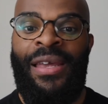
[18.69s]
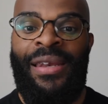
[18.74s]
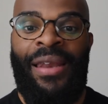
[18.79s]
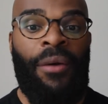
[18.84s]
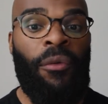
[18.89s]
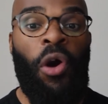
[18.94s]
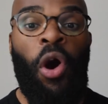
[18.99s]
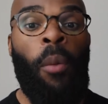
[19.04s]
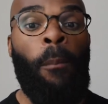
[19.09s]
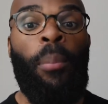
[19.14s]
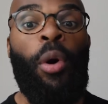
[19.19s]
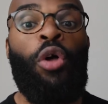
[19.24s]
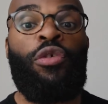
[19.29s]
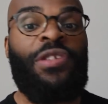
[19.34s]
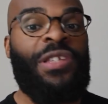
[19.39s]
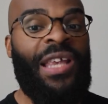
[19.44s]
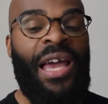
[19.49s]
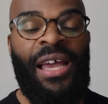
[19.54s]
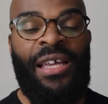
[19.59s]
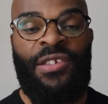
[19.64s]
Now, on
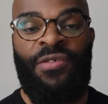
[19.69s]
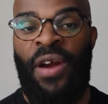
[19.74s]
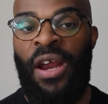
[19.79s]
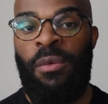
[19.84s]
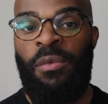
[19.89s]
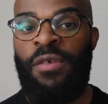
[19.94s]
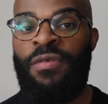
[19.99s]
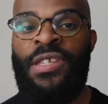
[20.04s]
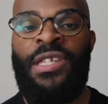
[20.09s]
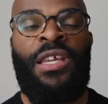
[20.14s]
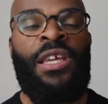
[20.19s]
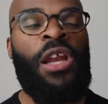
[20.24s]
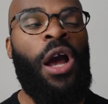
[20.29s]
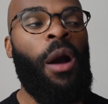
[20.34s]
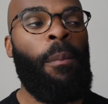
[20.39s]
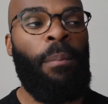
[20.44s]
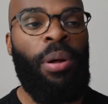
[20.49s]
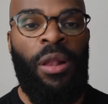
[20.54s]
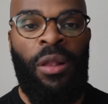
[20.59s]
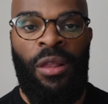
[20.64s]
both sides, right, we've seen
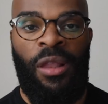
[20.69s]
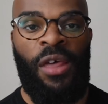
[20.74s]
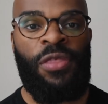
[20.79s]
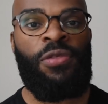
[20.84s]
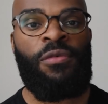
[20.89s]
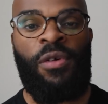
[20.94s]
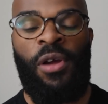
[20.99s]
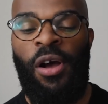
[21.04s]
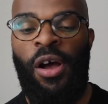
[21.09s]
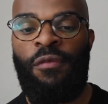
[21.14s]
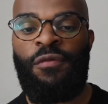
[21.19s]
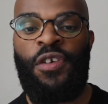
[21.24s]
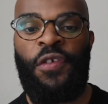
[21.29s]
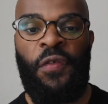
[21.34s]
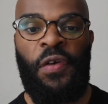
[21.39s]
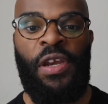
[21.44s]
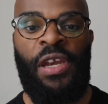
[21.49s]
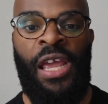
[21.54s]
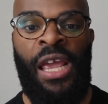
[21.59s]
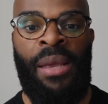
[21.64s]
a plethora of
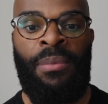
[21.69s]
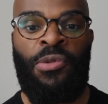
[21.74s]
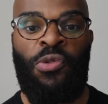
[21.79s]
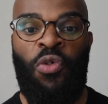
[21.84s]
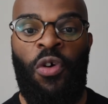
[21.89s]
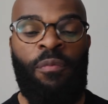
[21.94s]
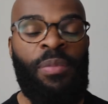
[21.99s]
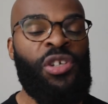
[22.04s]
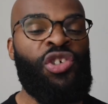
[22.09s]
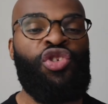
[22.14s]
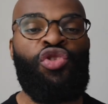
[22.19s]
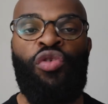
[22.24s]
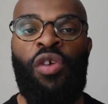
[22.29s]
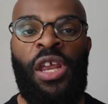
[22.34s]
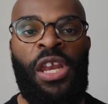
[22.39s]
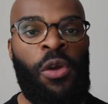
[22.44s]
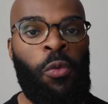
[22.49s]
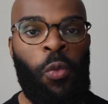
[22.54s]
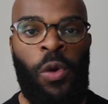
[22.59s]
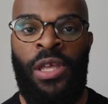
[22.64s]
different names who have been
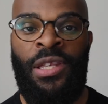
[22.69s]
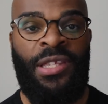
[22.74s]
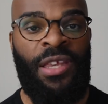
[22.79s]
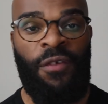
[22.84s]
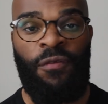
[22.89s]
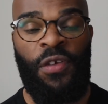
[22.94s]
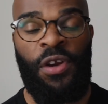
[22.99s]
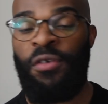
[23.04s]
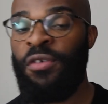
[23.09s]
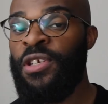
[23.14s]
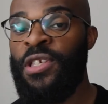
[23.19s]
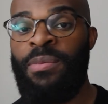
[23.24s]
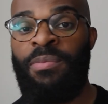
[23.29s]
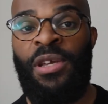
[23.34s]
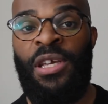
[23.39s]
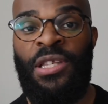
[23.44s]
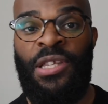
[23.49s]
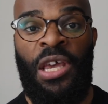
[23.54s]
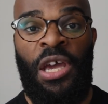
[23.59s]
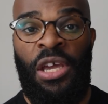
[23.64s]
trading wins at various
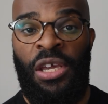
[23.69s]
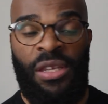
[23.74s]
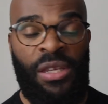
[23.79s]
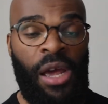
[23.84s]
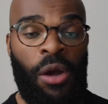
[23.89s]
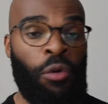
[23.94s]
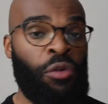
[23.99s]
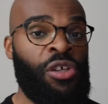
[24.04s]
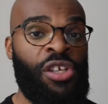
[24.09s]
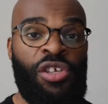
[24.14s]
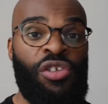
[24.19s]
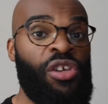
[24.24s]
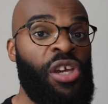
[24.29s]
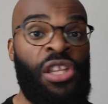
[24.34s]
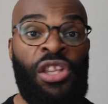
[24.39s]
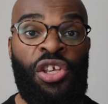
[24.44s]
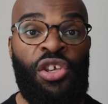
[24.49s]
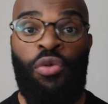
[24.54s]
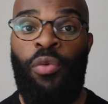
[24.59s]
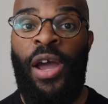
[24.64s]
meets, not only
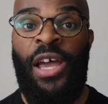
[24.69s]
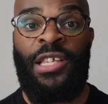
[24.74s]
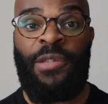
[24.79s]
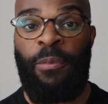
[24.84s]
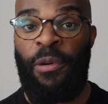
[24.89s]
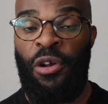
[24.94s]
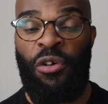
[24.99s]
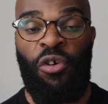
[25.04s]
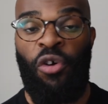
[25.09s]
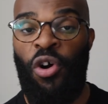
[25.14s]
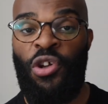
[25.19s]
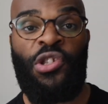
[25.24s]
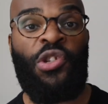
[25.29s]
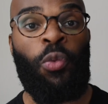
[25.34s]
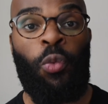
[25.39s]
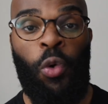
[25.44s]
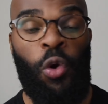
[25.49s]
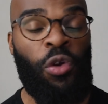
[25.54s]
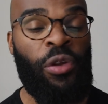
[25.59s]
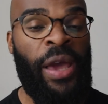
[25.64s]
in the US, but across
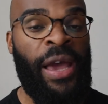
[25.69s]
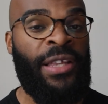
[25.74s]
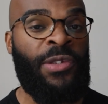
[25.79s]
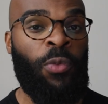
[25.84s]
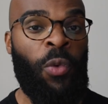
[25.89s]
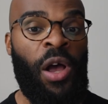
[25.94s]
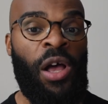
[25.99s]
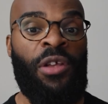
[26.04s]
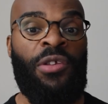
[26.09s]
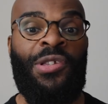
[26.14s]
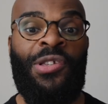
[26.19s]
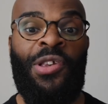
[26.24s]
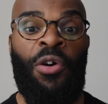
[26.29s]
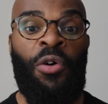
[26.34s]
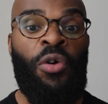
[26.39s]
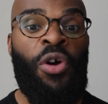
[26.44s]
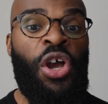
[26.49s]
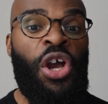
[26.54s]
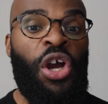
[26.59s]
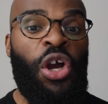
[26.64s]
the world as well.
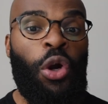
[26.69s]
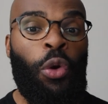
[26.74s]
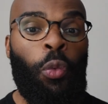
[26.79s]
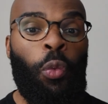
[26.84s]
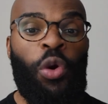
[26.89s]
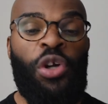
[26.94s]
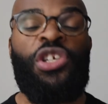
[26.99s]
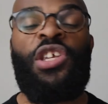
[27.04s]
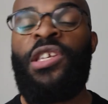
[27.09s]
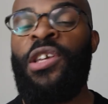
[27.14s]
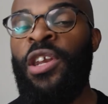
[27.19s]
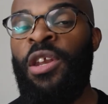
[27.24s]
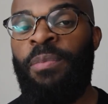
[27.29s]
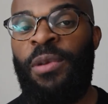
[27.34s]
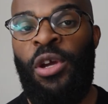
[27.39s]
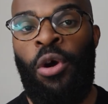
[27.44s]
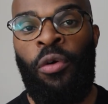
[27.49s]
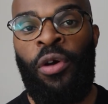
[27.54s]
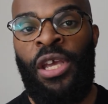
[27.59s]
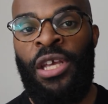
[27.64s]
So we're just gonna
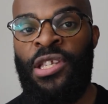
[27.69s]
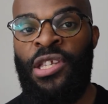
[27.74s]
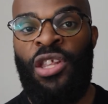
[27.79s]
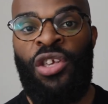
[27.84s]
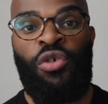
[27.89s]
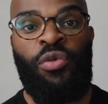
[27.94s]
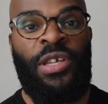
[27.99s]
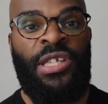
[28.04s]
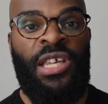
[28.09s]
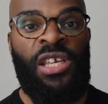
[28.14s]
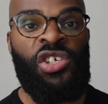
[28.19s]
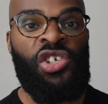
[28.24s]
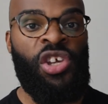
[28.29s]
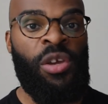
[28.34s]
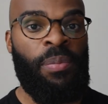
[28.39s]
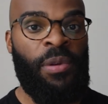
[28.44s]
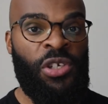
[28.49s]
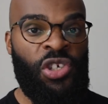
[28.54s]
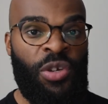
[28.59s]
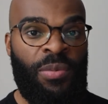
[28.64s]
be going into the USA
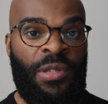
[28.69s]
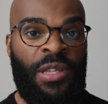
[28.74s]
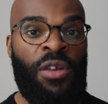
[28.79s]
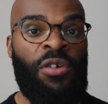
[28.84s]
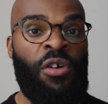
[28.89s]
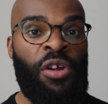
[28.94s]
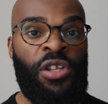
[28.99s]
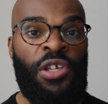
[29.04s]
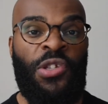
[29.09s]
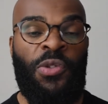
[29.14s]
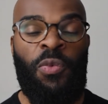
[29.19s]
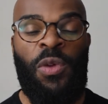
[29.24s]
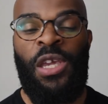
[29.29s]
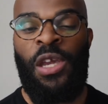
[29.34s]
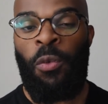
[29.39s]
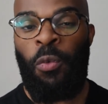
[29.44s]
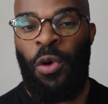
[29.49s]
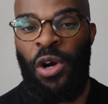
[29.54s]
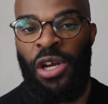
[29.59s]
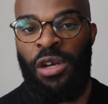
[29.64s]
Championships later on this
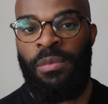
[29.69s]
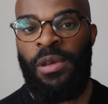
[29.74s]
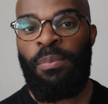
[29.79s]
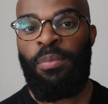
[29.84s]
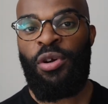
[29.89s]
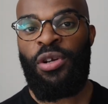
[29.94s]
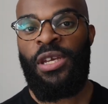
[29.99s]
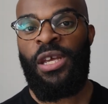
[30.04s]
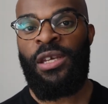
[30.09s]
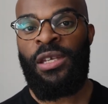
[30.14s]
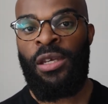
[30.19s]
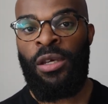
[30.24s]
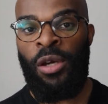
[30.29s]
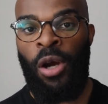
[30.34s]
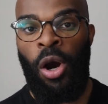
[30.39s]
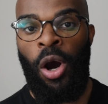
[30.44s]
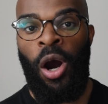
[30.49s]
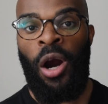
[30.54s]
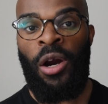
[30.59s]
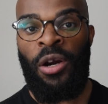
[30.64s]
week, and we're gonna be predicting
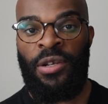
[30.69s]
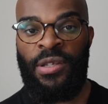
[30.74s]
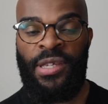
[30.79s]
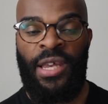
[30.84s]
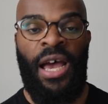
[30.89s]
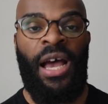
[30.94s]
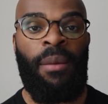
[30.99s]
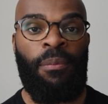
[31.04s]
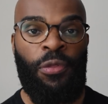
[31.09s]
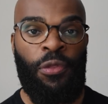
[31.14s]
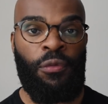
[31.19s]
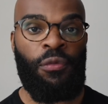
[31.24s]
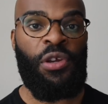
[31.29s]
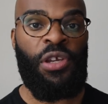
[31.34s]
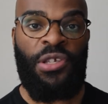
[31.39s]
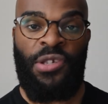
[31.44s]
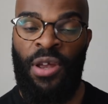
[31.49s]
our top three.